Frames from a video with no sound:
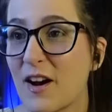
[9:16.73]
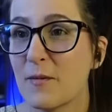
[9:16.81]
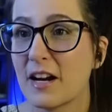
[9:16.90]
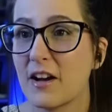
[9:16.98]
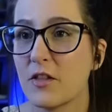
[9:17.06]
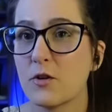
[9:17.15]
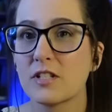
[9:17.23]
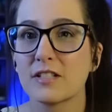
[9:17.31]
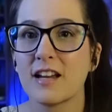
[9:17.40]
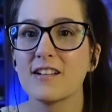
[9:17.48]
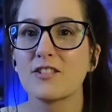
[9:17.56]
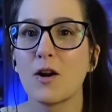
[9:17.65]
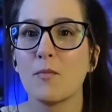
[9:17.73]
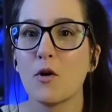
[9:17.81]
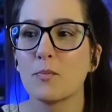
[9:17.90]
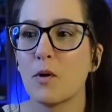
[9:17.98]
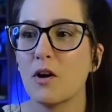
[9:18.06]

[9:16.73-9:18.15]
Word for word: Oh my god, those kids are both